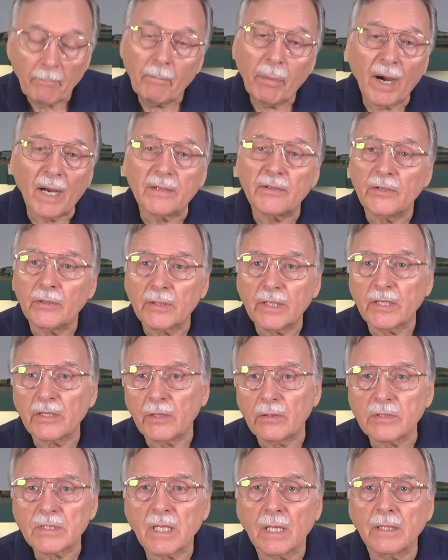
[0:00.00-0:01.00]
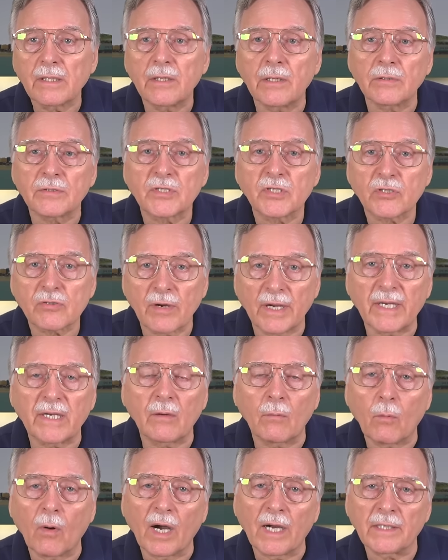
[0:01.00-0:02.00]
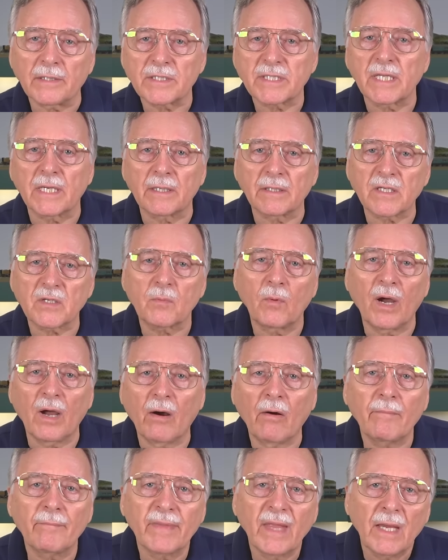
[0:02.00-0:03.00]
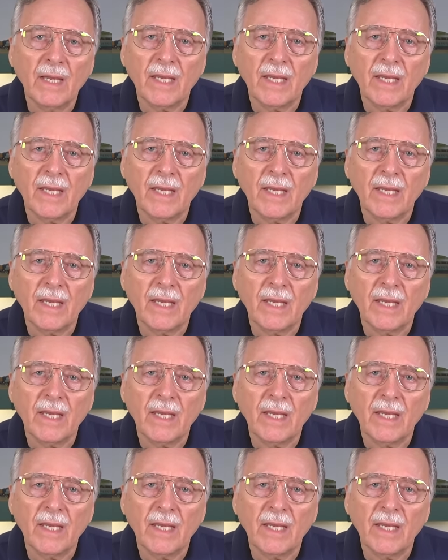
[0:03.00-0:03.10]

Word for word: but you can usually use stranded wires there as well.